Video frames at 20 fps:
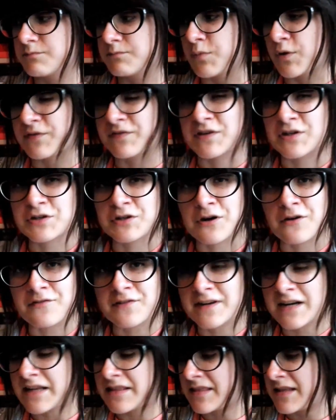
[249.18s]
boyfriend and
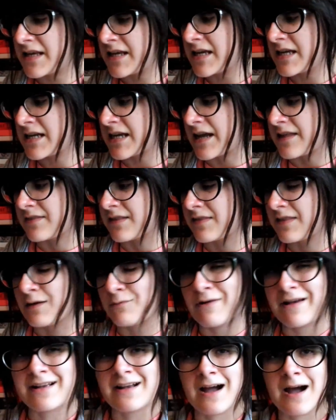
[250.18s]
girlfriend, I think, and then they
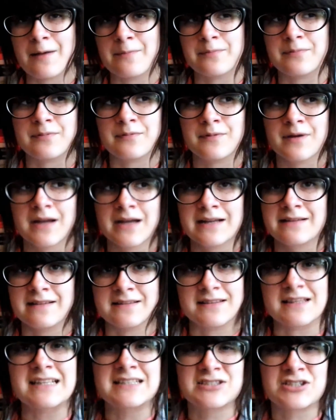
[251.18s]
wake up,
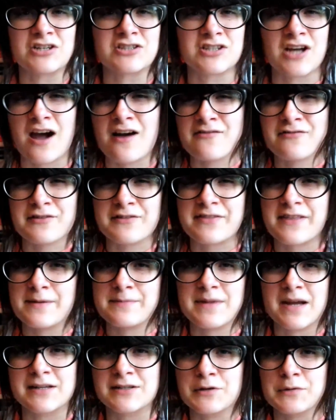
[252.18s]
like, it starts off with
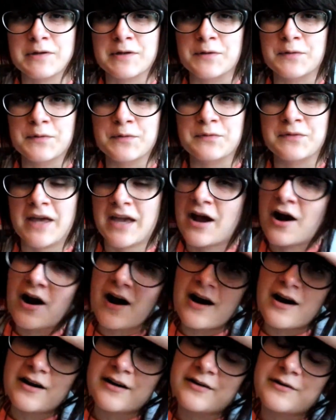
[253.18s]
them not knowing who they
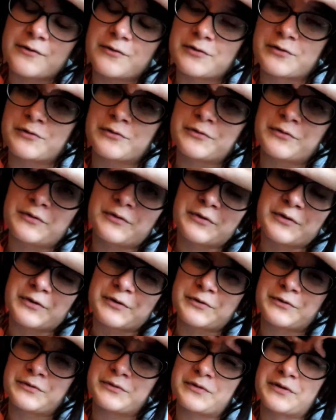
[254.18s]
are,
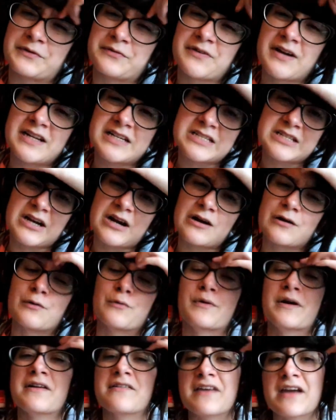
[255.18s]
or who their friends are,
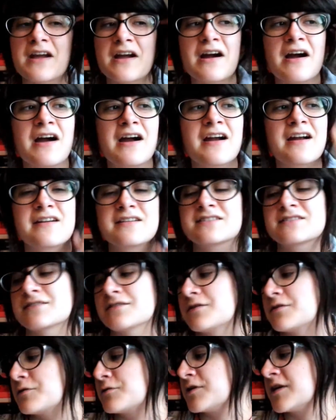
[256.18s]
or where they are,
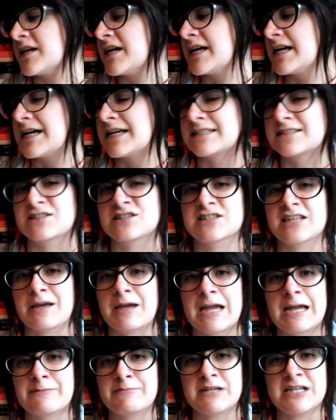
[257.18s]
so it's just
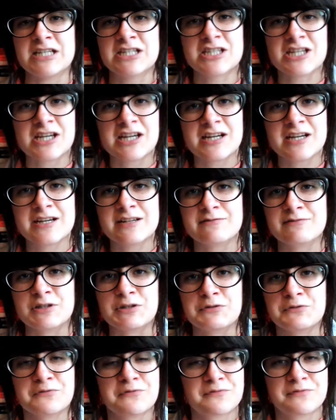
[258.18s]
that amnesia, and
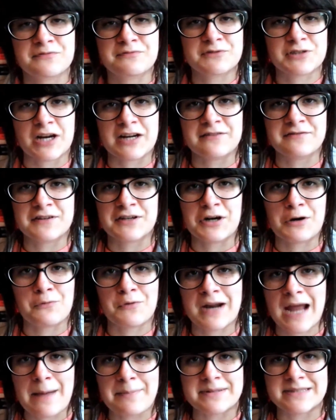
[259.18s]
you try to figure out
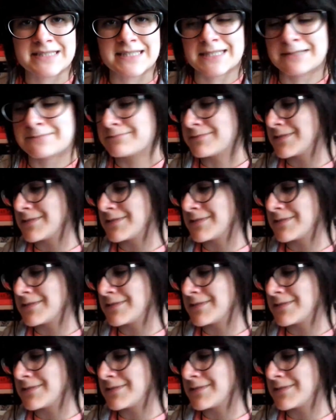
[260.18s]
what happened to them,